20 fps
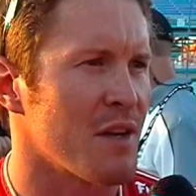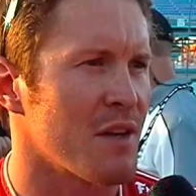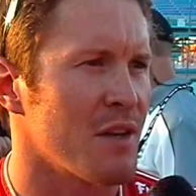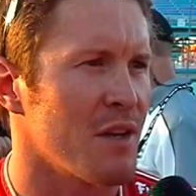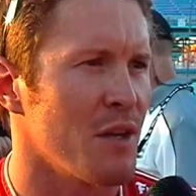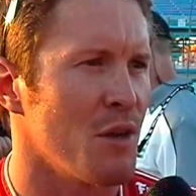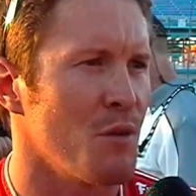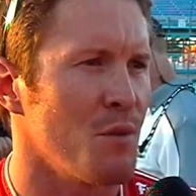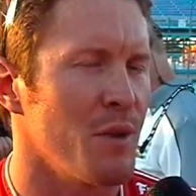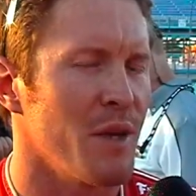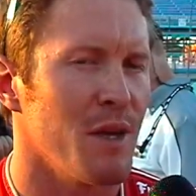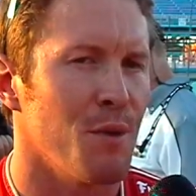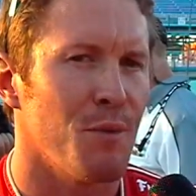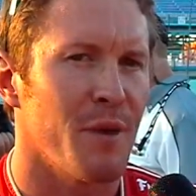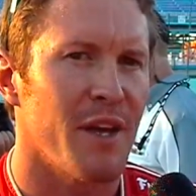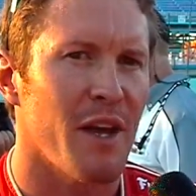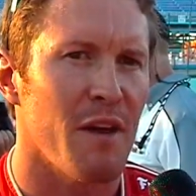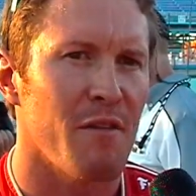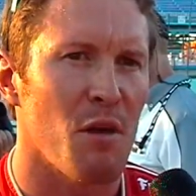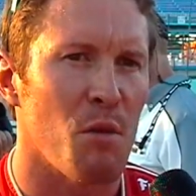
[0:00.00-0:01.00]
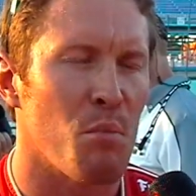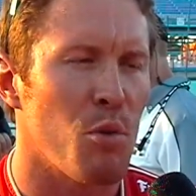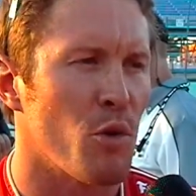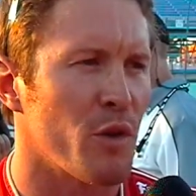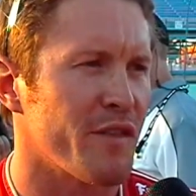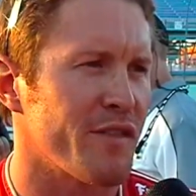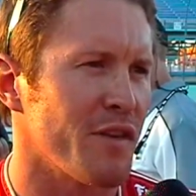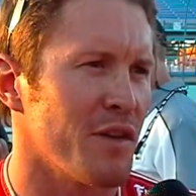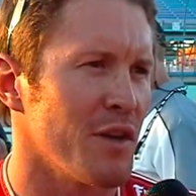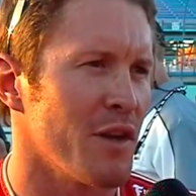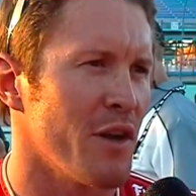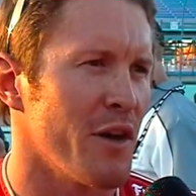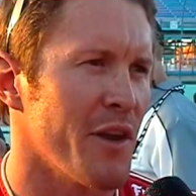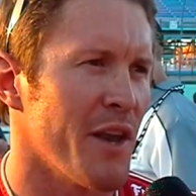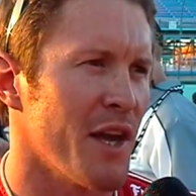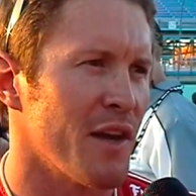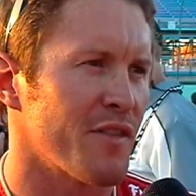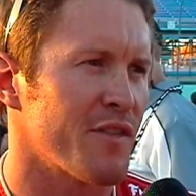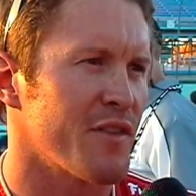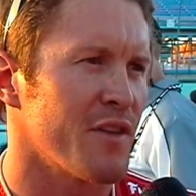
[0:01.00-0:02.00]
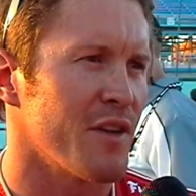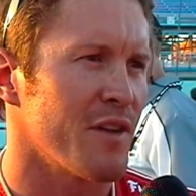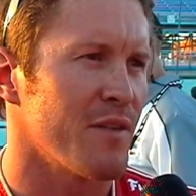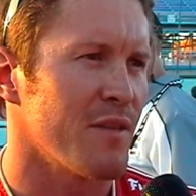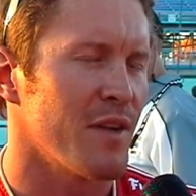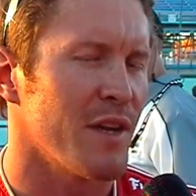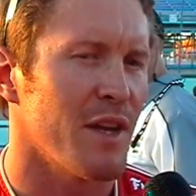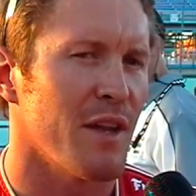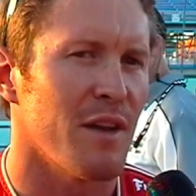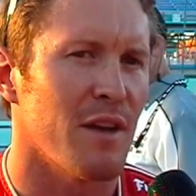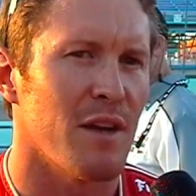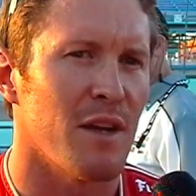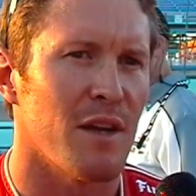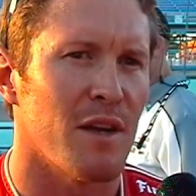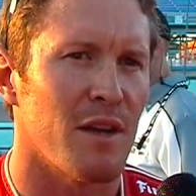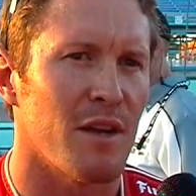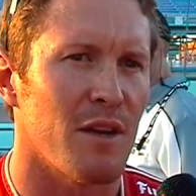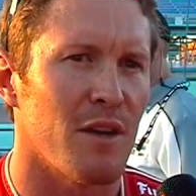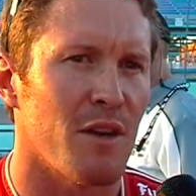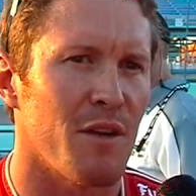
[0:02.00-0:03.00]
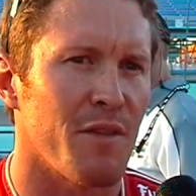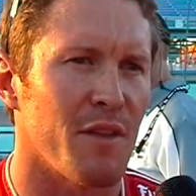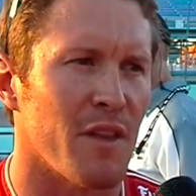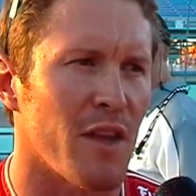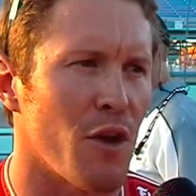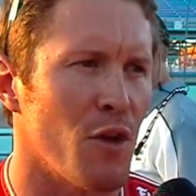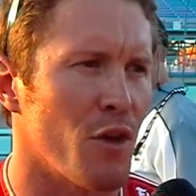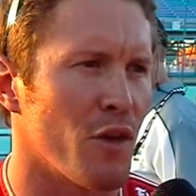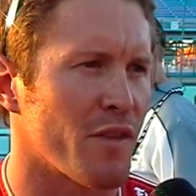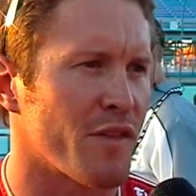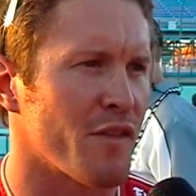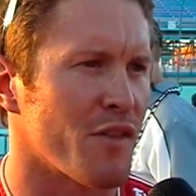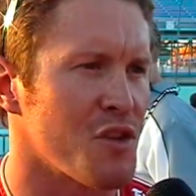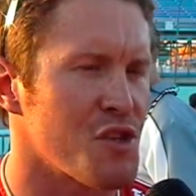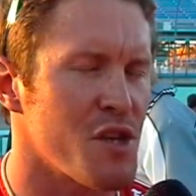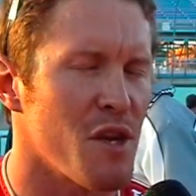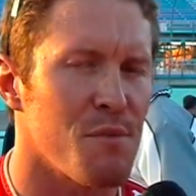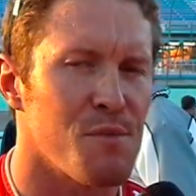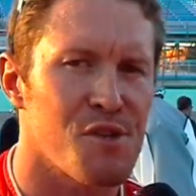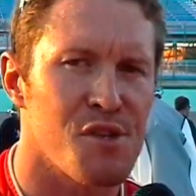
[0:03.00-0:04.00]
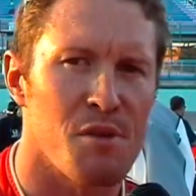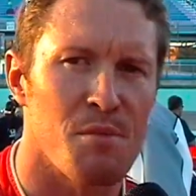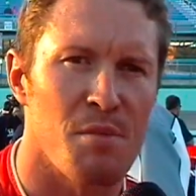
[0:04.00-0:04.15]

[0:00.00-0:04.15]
You know we, we gave up points early on last year, and uh, you know I think that hurt us in the championship.